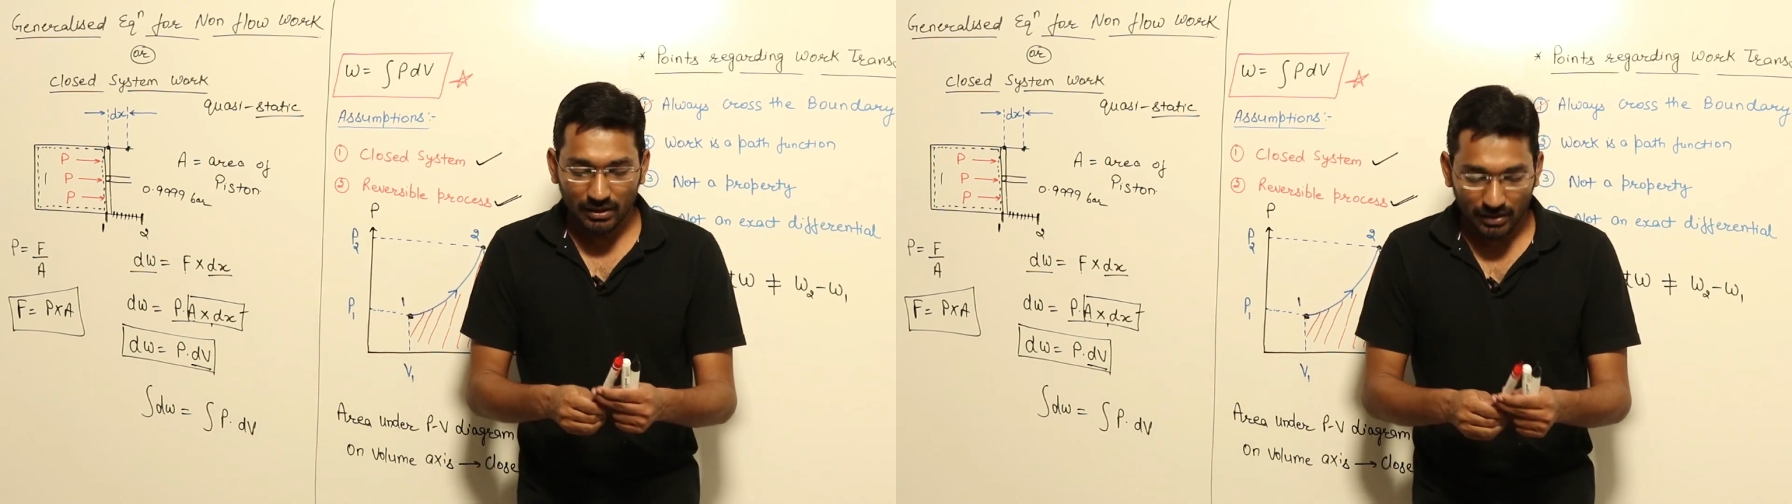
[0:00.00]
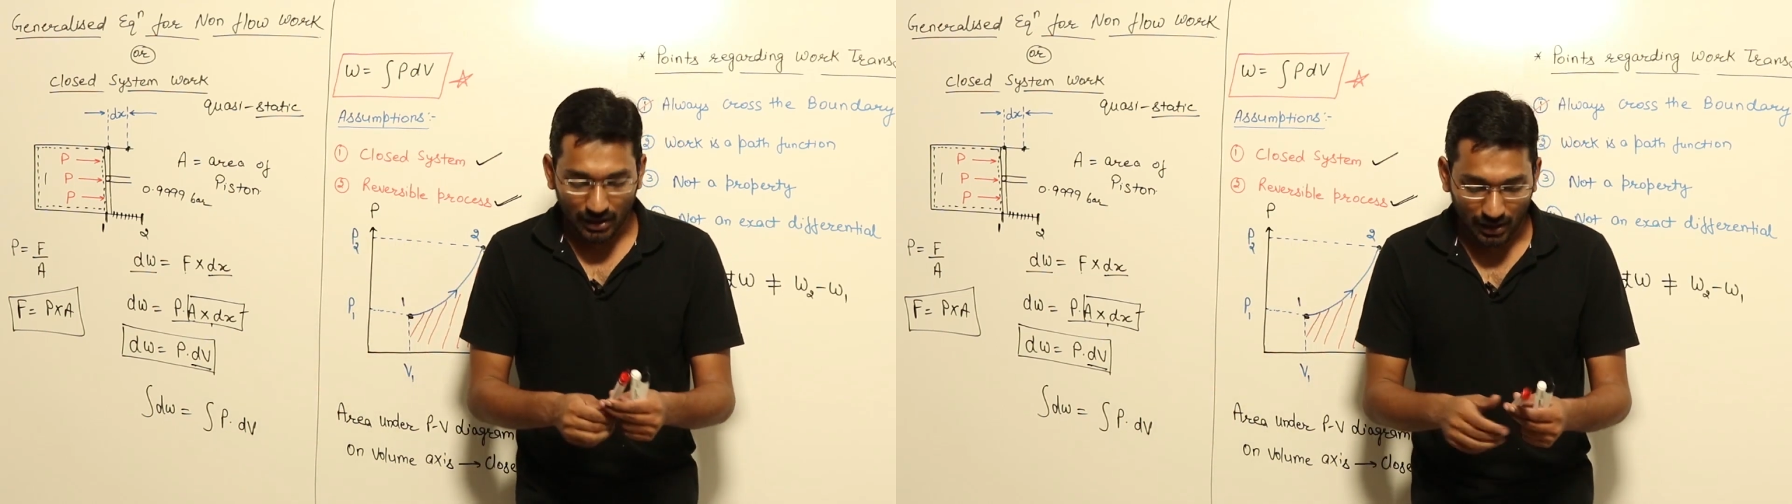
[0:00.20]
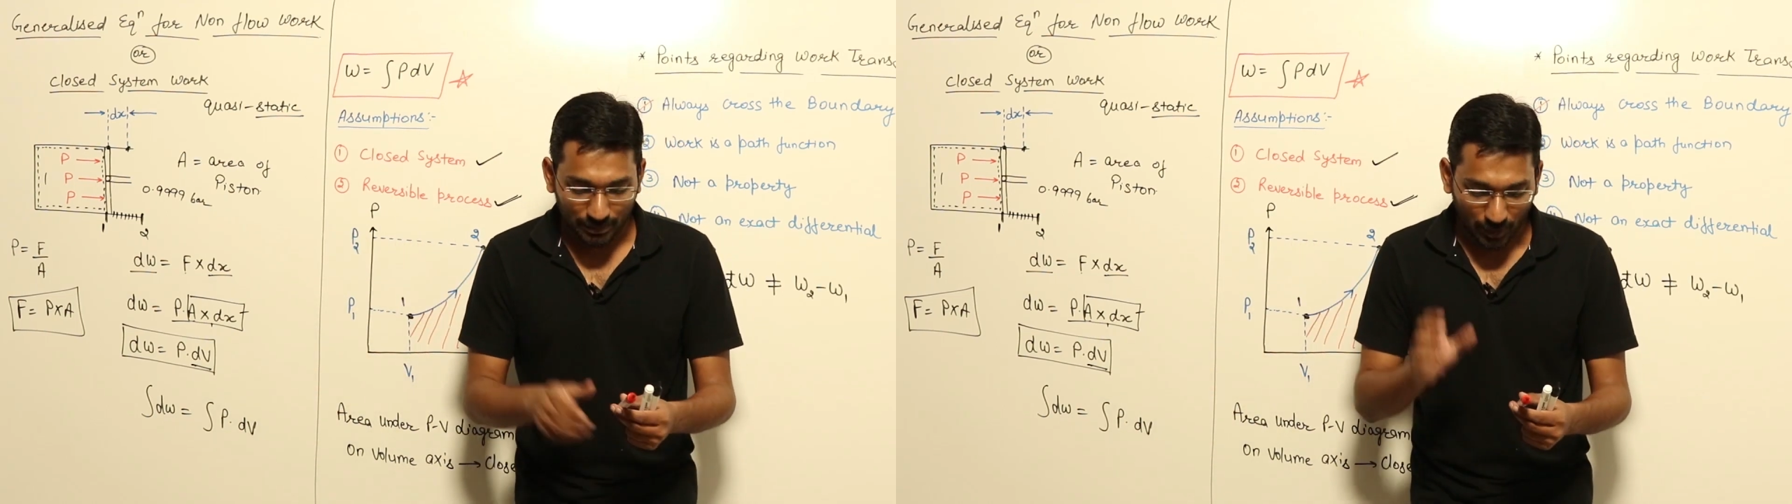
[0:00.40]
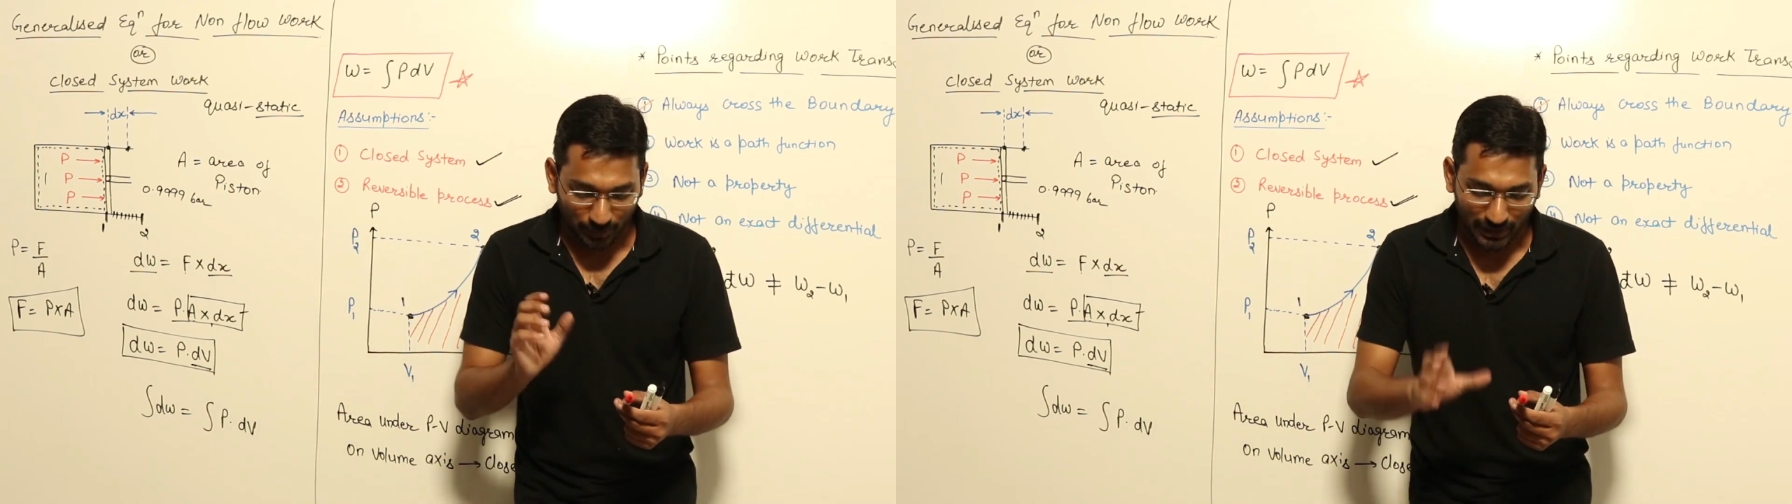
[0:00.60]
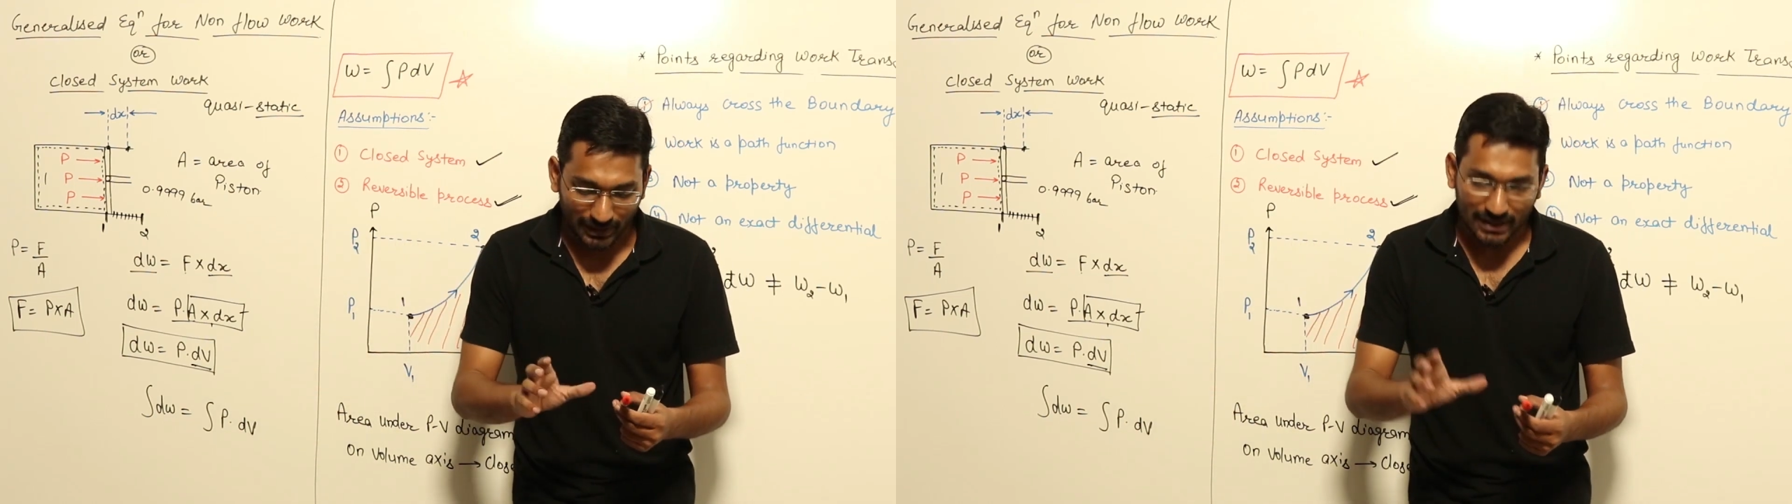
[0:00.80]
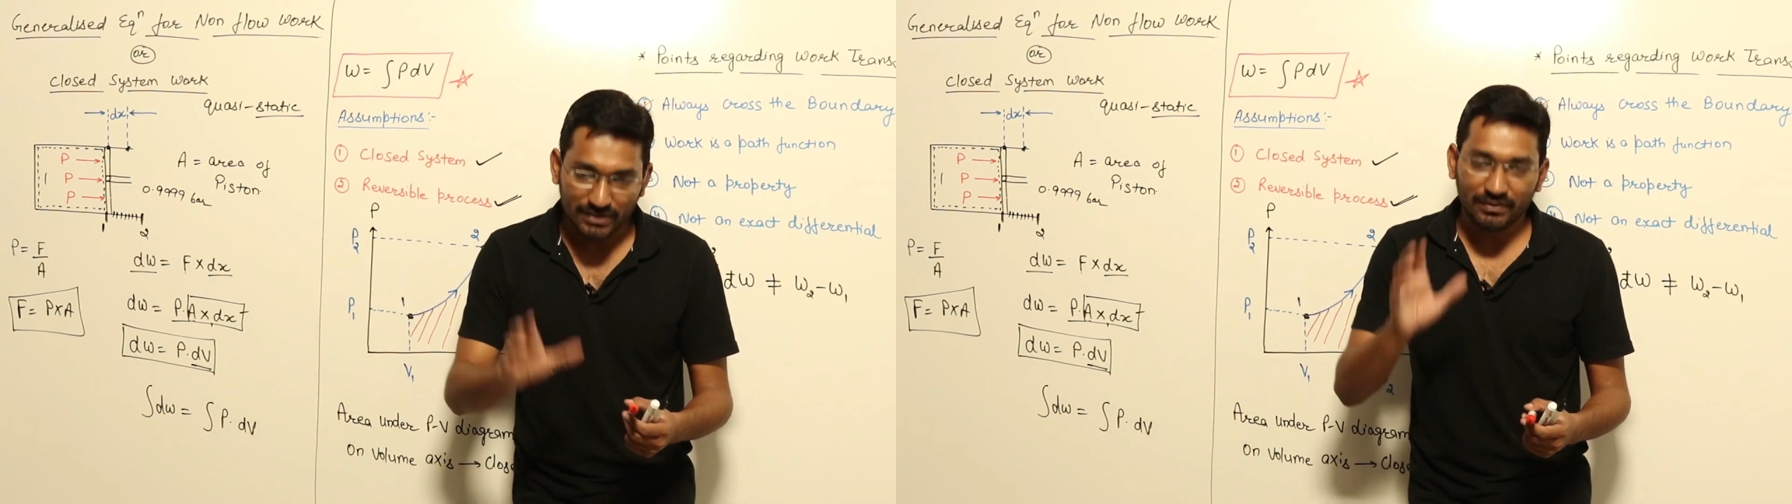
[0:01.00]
properties.